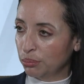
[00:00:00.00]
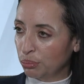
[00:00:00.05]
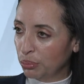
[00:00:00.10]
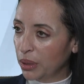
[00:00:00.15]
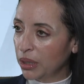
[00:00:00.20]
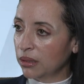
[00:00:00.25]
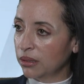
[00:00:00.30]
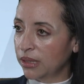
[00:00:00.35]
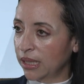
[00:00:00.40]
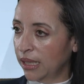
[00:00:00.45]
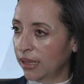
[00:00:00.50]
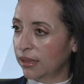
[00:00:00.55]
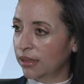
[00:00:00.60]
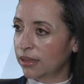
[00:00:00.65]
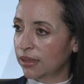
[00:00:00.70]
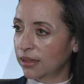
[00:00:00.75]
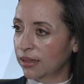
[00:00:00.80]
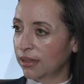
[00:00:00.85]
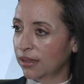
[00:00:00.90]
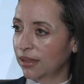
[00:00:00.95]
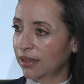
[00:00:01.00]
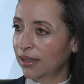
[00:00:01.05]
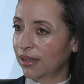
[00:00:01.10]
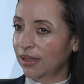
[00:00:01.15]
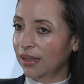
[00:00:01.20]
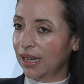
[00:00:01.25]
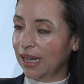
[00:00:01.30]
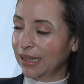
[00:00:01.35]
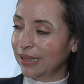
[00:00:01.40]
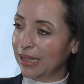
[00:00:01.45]
buildings
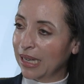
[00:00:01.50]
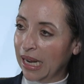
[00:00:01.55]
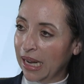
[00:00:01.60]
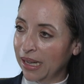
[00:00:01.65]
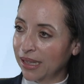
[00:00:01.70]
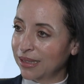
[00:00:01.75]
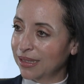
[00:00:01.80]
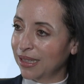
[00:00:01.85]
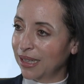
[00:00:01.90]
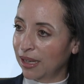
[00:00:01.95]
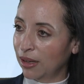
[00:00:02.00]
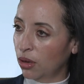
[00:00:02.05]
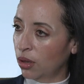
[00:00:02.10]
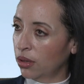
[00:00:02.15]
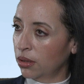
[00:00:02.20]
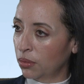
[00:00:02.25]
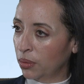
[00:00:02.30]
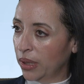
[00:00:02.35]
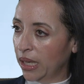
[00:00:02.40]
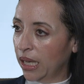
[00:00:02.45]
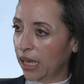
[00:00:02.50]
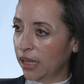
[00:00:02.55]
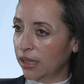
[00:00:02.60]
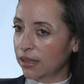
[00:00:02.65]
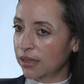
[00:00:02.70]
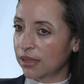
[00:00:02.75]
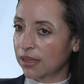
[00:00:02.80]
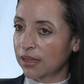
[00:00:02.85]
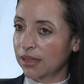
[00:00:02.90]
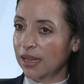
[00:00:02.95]
at night and on the
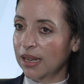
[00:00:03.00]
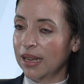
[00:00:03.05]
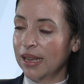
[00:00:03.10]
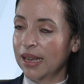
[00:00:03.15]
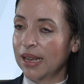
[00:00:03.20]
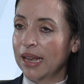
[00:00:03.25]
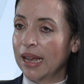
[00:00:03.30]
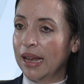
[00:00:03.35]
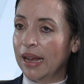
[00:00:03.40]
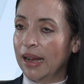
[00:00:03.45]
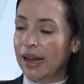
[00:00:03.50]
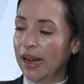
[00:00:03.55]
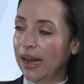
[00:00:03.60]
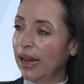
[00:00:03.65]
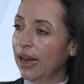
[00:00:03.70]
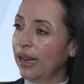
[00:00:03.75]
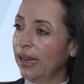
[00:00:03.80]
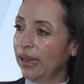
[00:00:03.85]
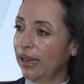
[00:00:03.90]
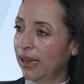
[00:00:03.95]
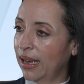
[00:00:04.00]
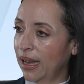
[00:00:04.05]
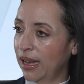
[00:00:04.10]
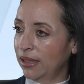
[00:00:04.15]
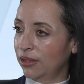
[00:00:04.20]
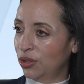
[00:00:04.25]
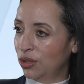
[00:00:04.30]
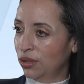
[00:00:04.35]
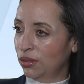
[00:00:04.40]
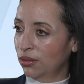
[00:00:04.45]
weekends, I
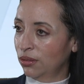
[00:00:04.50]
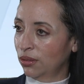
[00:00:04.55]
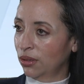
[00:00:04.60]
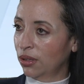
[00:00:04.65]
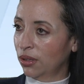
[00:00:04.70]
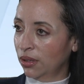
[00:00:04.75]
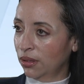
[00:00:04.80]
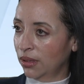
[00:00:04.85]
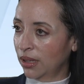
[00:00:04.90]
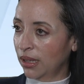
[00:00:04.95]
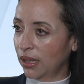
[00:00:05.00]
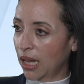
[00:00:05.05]
had to learn a